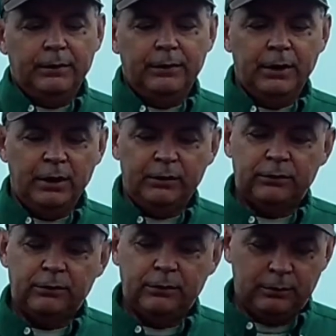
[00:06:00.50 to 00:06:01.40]

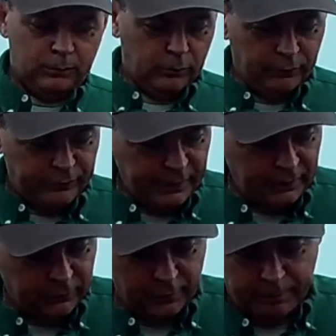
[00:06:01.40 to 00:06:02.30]
This will fit
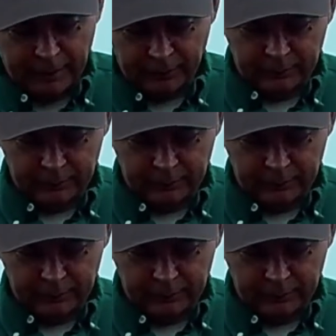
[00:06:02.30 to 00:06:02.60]
into the barrel.